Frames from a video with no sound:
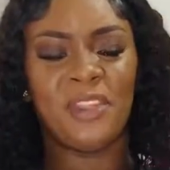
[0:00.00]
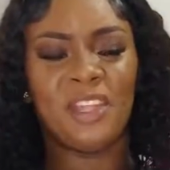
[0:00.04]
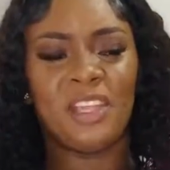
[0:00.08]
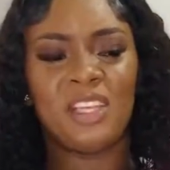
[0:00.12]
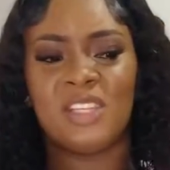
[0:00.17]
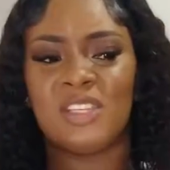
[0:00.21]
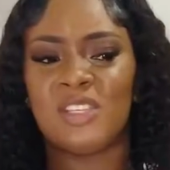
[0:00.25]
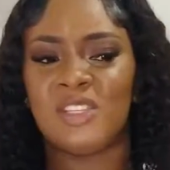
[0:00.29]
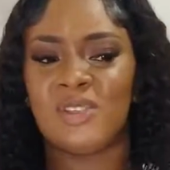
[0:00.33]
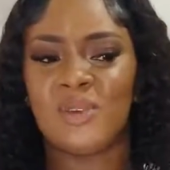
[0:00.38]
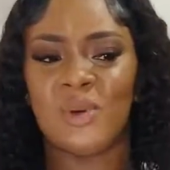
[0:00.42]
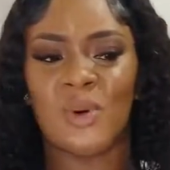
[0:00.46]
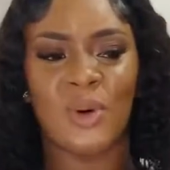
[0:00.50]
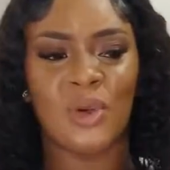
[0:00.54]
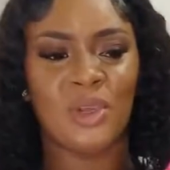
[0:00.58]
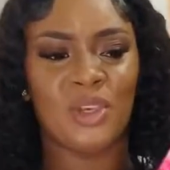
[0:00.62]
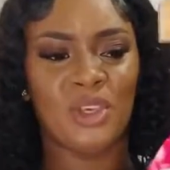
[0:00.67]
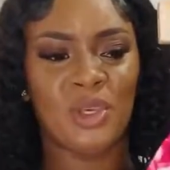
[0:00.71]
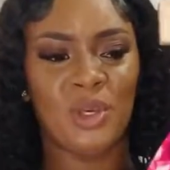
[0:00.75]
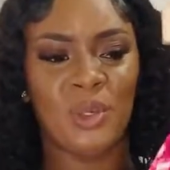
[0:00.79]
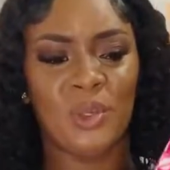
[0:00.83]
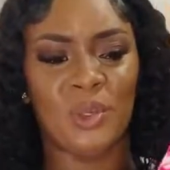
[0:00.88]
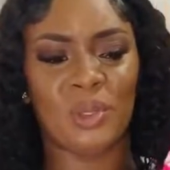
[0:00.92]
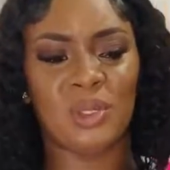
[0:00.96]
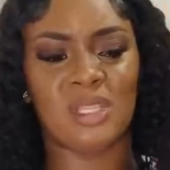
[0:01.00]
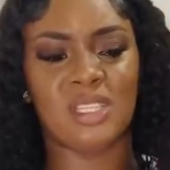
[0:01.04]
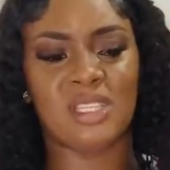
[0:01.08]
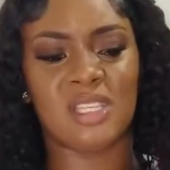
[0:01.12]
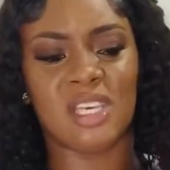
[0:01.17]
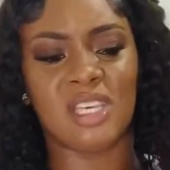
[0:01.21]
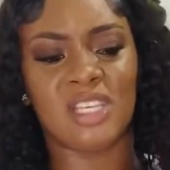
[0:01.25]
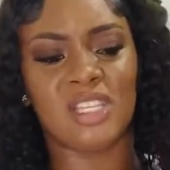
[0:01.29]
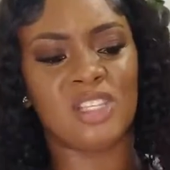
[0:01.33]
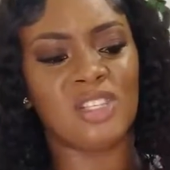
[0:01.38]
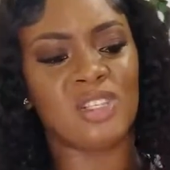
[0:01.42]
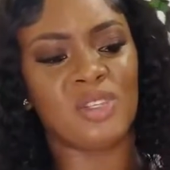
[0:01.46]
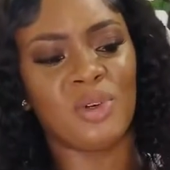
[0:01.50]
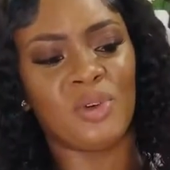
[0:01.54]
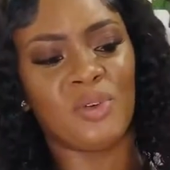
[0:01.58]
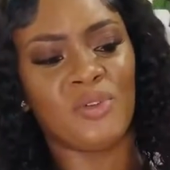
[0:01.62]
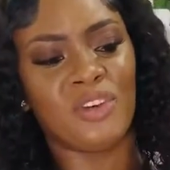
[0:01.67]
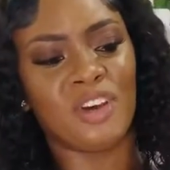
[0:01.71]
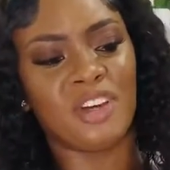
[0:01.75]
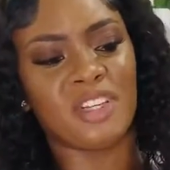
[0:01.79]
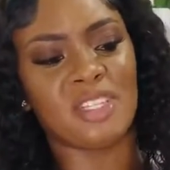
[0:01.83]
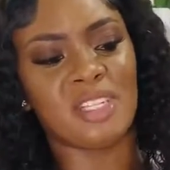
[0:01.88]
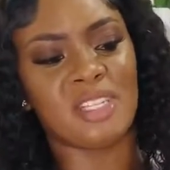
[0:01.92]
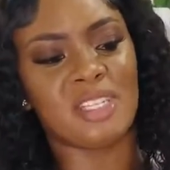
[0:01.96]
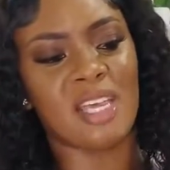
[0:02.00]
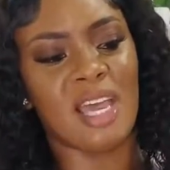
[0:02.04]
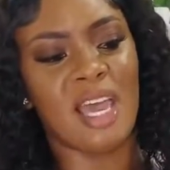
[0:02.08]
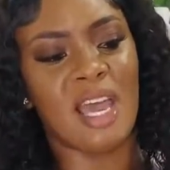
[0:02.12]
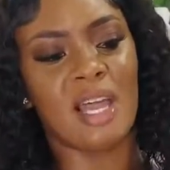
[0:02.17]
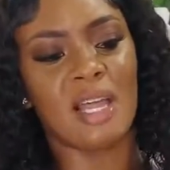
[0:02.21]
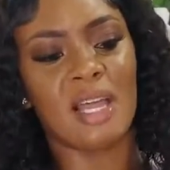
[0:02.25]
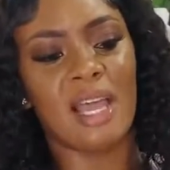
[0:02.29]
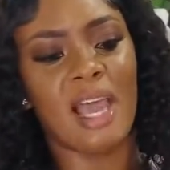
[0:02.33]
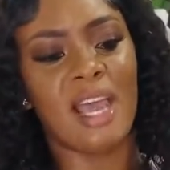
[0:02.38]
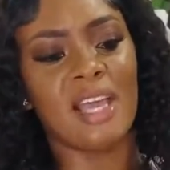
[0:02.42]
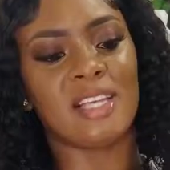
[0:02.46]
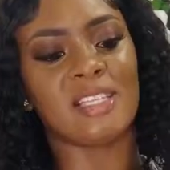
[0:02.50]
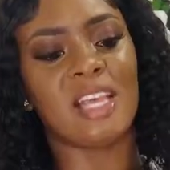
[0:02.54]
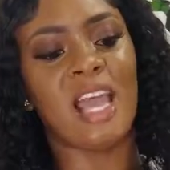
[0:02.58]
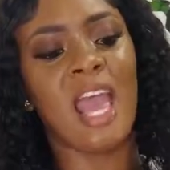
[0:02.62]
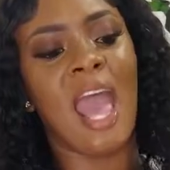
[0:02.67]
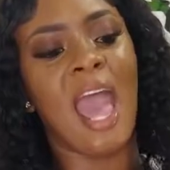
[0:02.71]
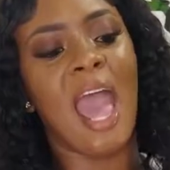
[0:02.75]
So cute, so versatile, guys.